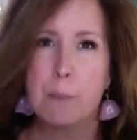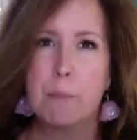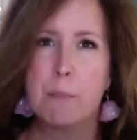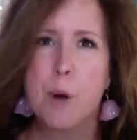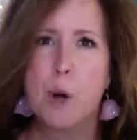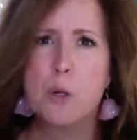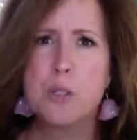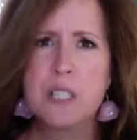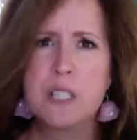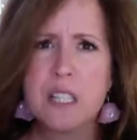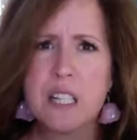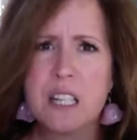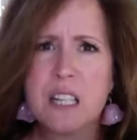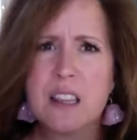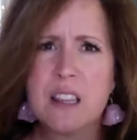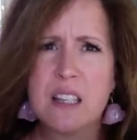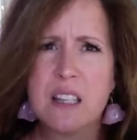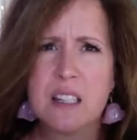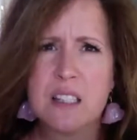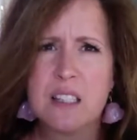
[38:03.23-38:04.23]

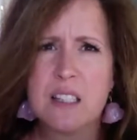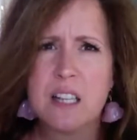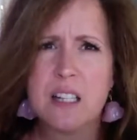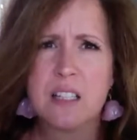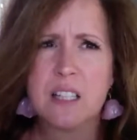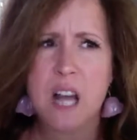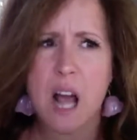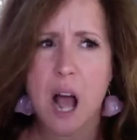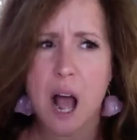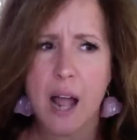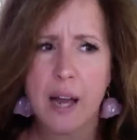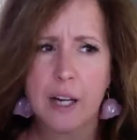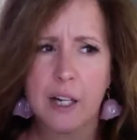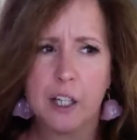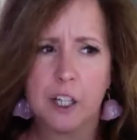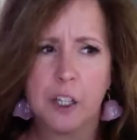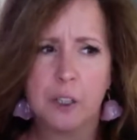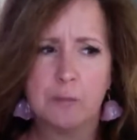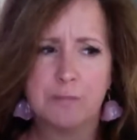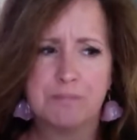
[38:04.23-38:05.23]
Mostly this
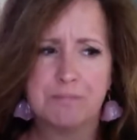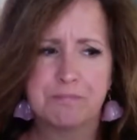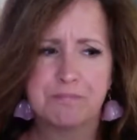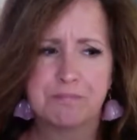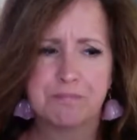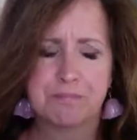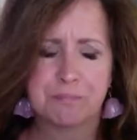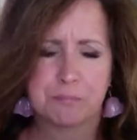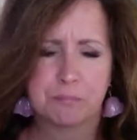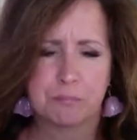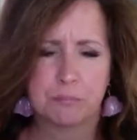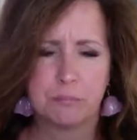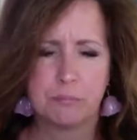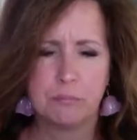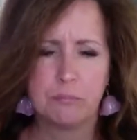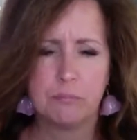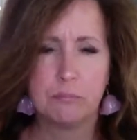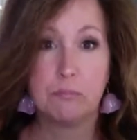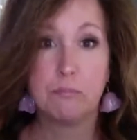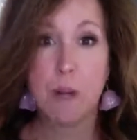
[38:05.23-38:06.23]
entire
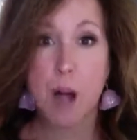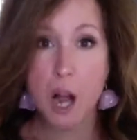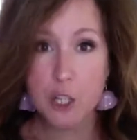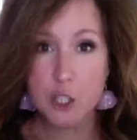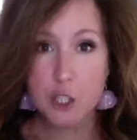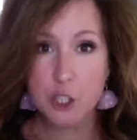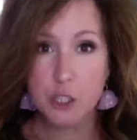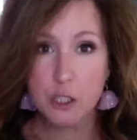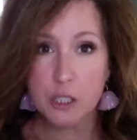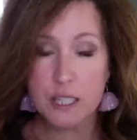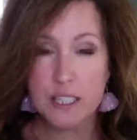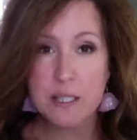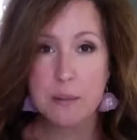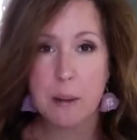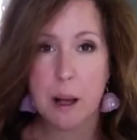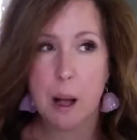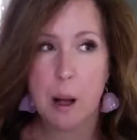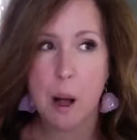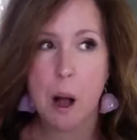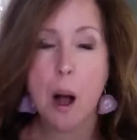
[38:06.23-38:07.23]
module is
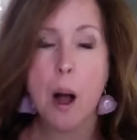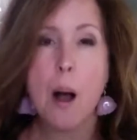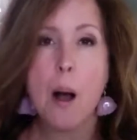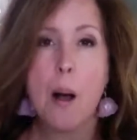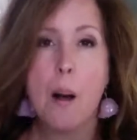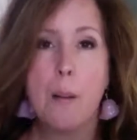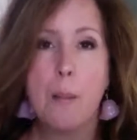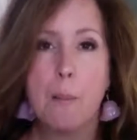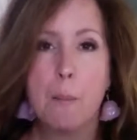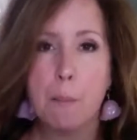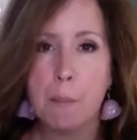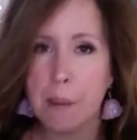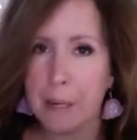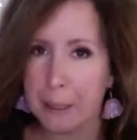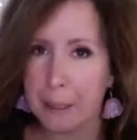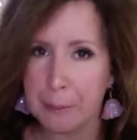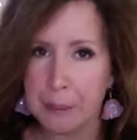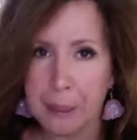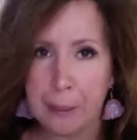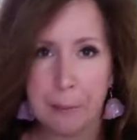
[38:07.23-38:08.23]
about
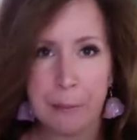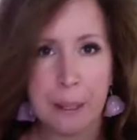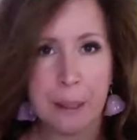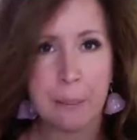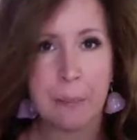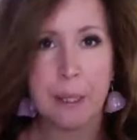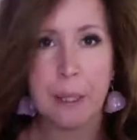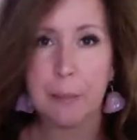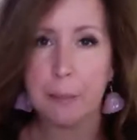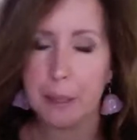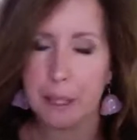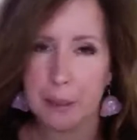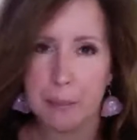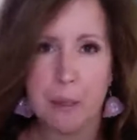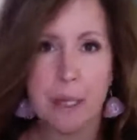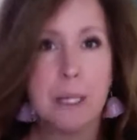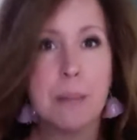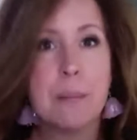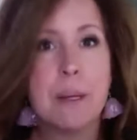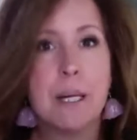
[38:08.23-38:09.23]
money, money, money, money, money,
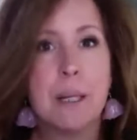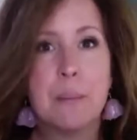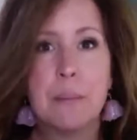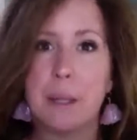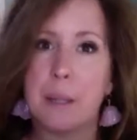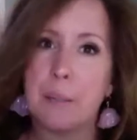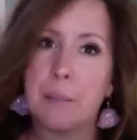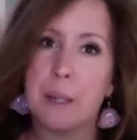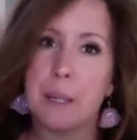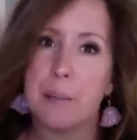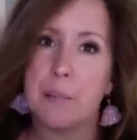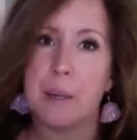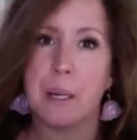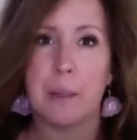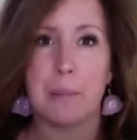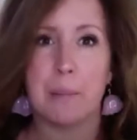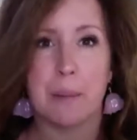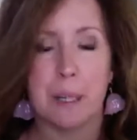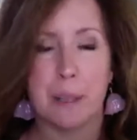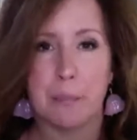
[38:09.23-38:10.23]
money, money, money, money,
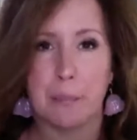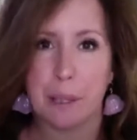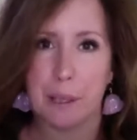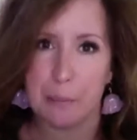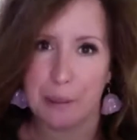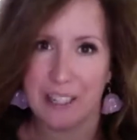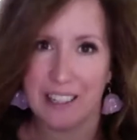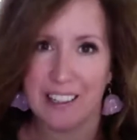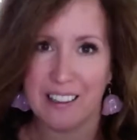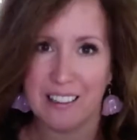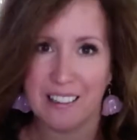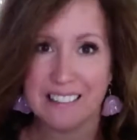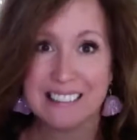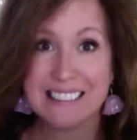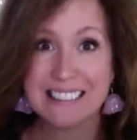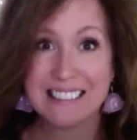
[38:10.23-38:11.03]
money, money, money, money.